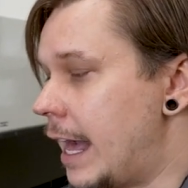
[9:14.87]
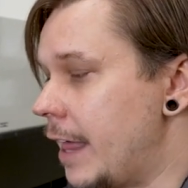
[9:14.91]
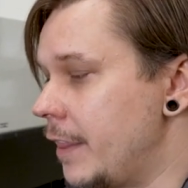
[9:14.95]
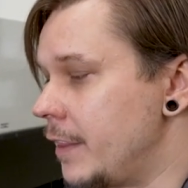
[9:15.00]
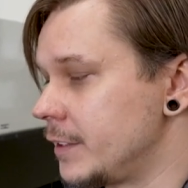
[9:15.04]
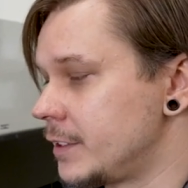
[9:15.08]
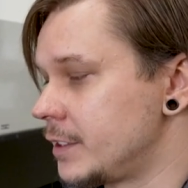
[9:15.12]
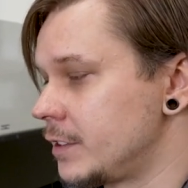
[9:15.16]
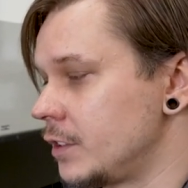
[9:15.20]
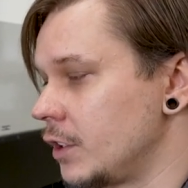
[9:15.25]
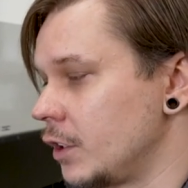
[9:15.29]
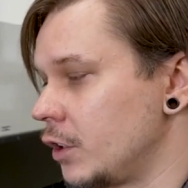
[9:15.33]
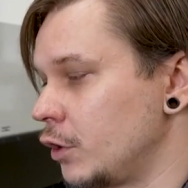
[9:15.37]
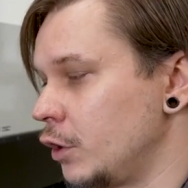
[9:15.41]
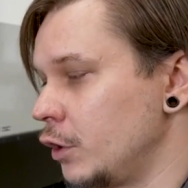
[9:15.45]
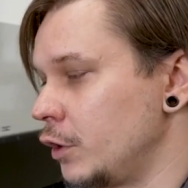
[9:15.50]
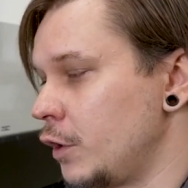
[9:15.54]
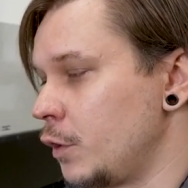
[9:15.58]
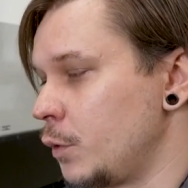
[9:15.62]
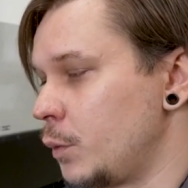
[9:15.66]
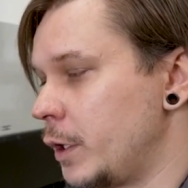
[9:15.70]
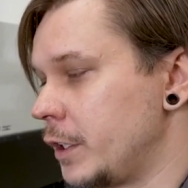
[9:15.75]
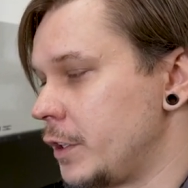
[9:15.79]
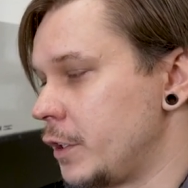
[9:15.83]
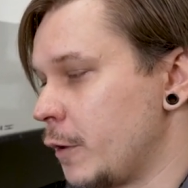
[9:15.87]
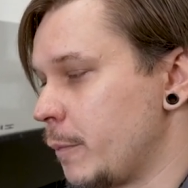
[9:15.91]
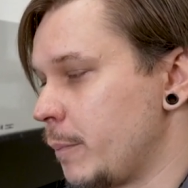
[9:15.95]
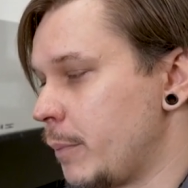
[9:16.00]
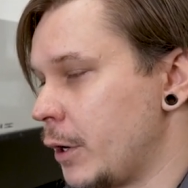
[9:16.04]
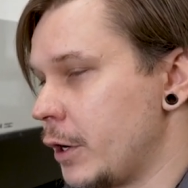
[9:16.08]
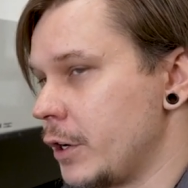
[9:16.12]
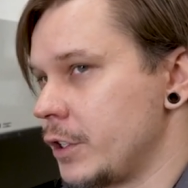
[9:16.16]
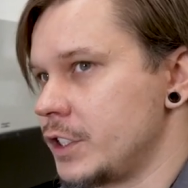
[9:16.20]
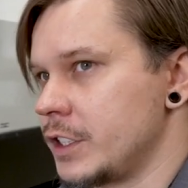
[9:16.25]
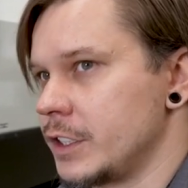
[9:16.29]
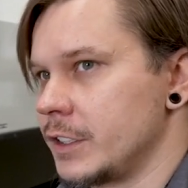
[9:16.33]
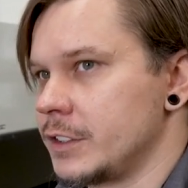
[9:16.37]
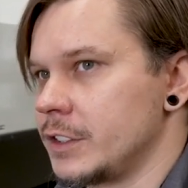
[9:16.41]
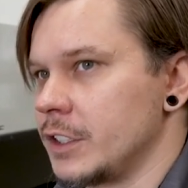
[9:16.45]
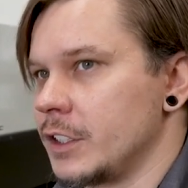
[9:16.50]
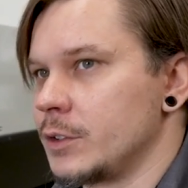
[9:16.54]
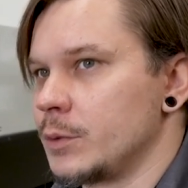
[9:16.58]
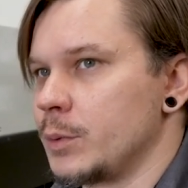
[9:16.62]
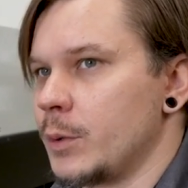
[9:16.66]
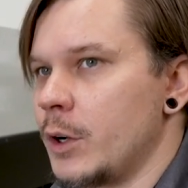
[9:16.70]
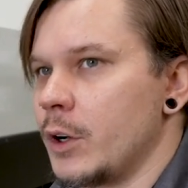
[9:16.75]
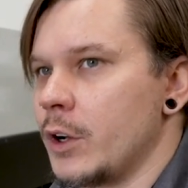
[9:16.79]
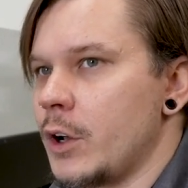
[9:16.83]
This is included with your purchase.
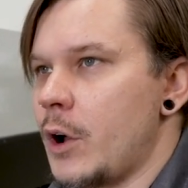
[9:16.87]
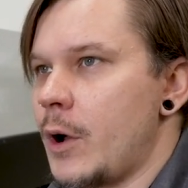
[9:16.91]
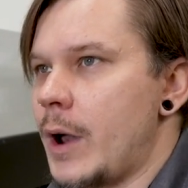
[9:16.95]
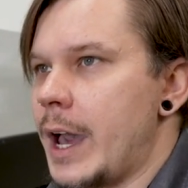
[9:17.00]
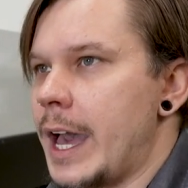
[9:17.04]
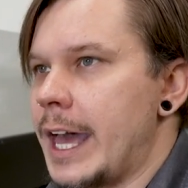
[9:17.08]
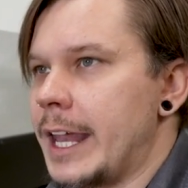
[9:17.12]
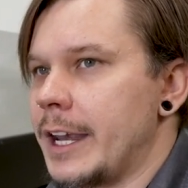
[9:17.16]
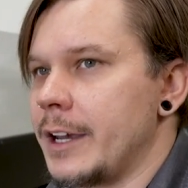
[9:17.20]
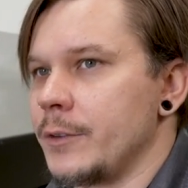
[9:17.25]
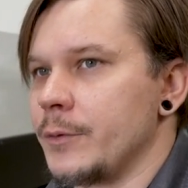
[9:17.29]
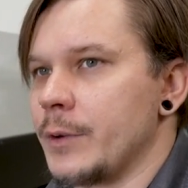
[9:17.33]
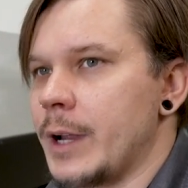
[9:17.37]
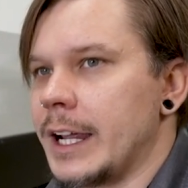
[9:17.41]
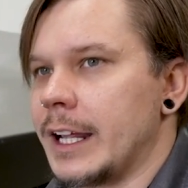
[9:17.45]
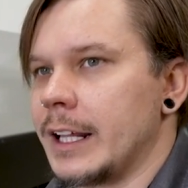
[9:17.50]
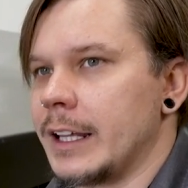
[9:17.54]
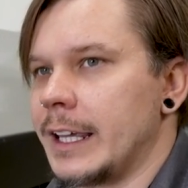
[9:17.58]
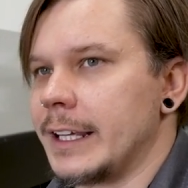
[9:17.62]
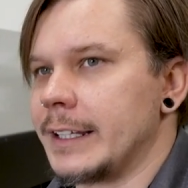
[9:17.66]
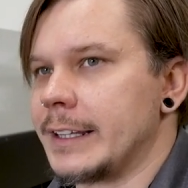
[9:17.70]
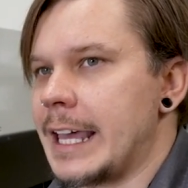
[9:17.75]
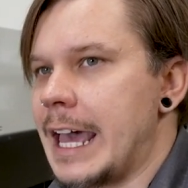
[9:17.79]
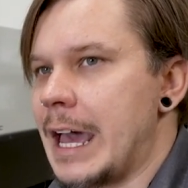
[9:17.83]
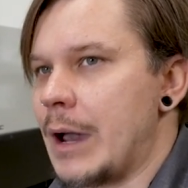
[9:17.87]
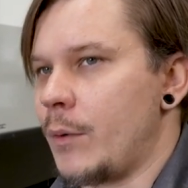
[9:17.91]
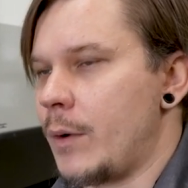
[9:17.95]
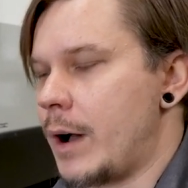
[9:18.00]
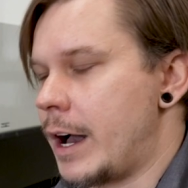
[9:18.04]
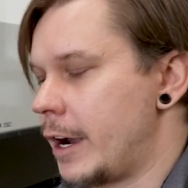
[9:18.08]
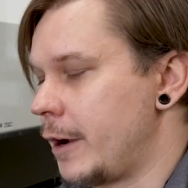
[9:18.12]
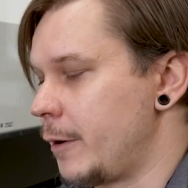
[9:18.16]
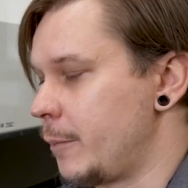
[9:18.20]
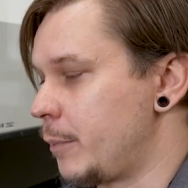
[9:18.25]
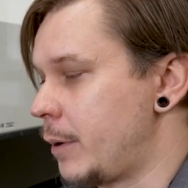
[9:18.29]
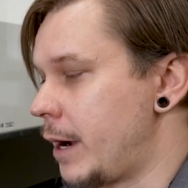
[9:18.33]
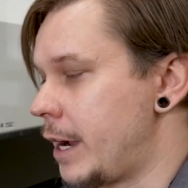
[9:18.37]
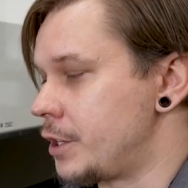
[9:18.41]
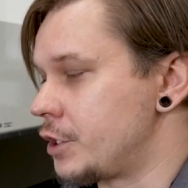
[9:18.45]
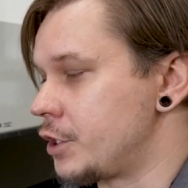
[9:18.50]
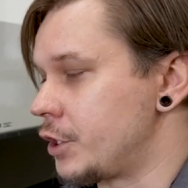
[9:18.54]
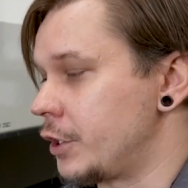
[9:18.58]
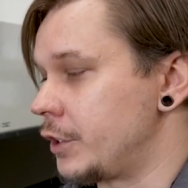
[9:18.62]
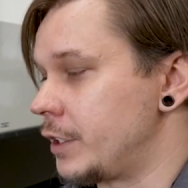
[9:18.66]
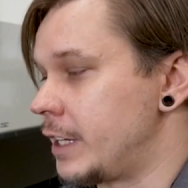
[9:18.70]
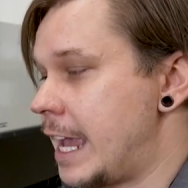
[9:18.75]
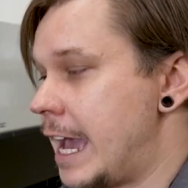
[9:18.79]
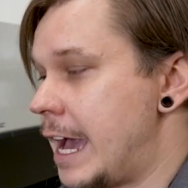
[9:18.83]
This will go ahead and regulate that water
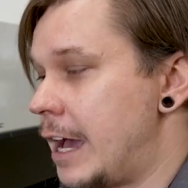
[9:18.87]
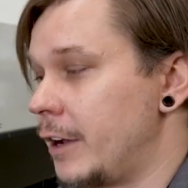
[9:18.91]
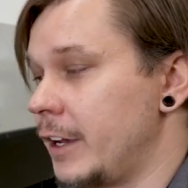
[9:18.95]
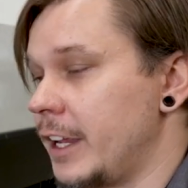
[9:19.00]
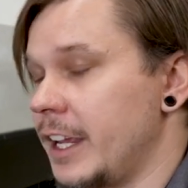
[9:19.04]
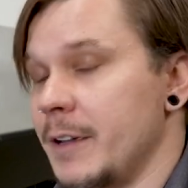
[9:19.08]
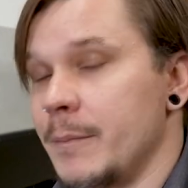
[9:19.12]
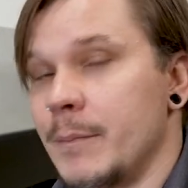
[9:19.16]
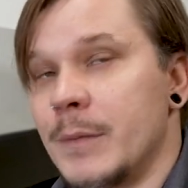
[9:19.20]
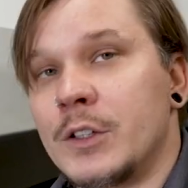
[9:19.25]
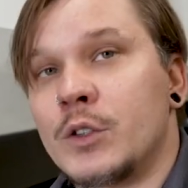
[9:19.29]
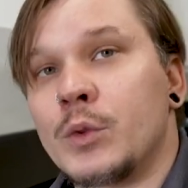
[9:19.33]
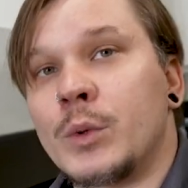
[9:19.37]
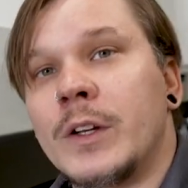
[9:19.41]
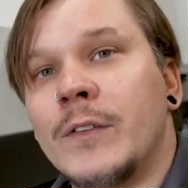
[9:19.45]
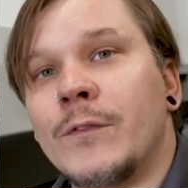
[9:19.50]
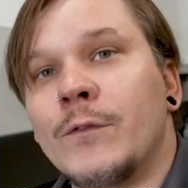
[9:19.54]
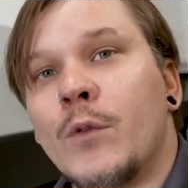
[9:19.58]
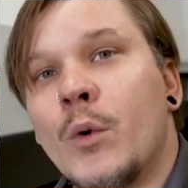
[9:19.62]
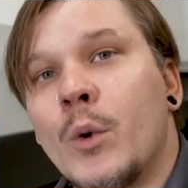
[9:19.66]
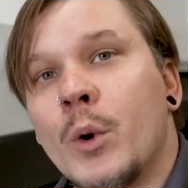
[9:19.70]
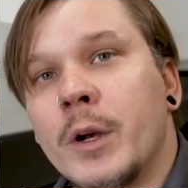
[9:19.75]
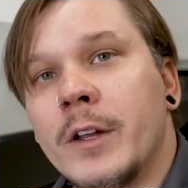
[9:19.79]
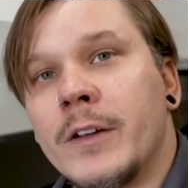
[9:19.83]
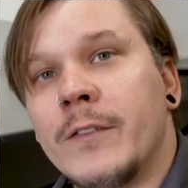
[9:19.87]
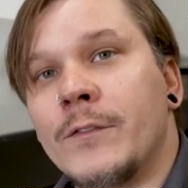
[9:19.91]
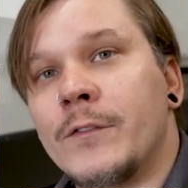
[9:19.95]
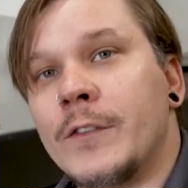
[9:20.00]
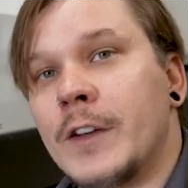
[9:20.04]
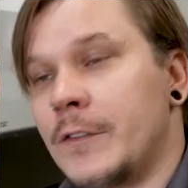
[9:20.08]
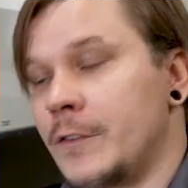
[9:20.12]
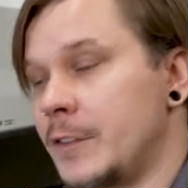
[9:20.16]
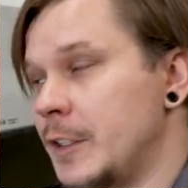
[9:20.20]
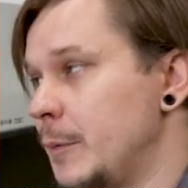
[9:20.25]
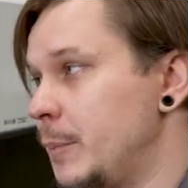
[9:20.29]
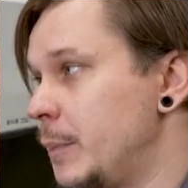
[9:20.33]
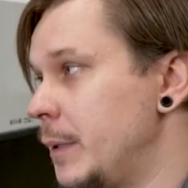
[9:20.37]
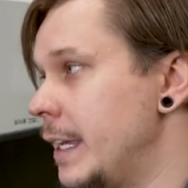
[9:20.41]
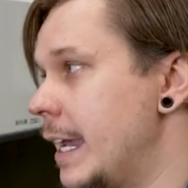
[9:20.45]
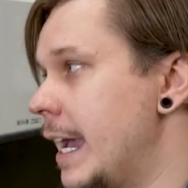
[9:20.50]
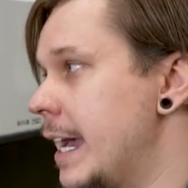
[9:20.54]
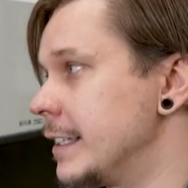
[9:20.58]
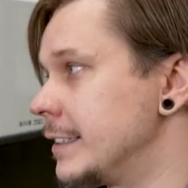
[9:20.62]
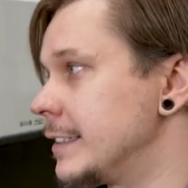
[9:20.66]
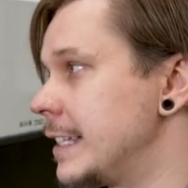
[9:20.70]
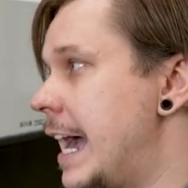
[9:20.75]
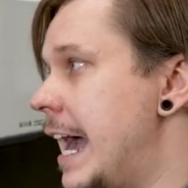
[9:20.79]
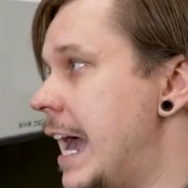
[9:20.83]
pressure down in between 40 and 50
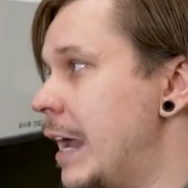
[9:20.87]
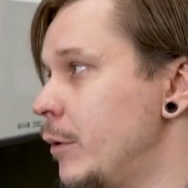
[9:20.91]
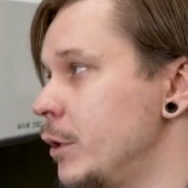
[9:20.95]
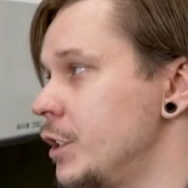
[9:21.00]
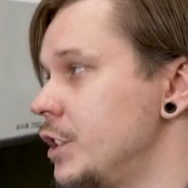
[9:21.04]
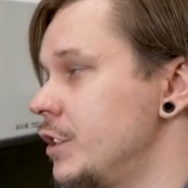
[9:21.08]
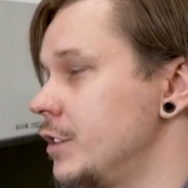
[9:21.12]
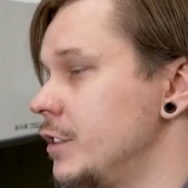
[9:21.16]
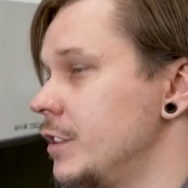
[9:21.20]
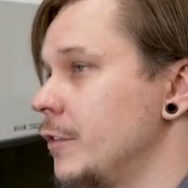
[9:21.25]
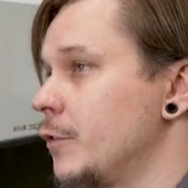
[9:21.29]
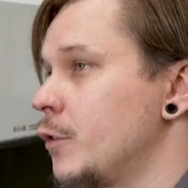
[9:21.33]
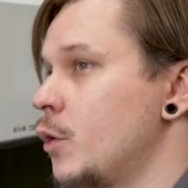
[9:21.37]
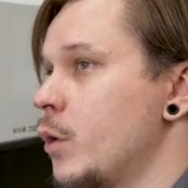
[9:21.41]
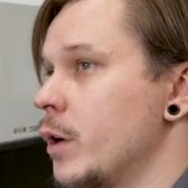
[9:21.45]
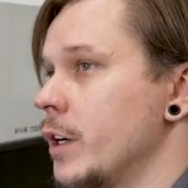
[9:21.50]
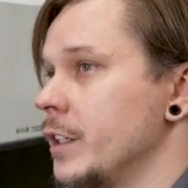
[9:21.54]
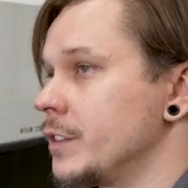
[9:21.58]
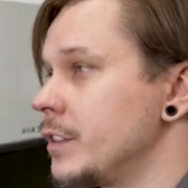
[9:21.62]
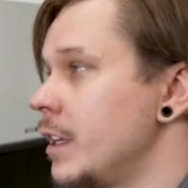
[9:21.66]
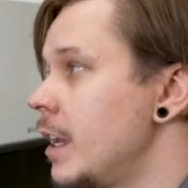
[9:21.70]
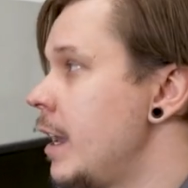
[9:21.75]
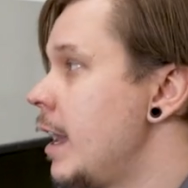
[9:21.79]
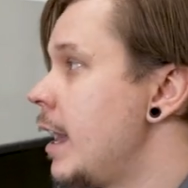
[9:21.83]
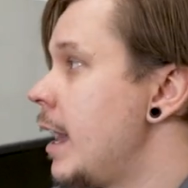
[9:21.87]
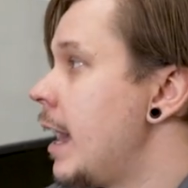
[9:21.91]
PSI, which is, of course,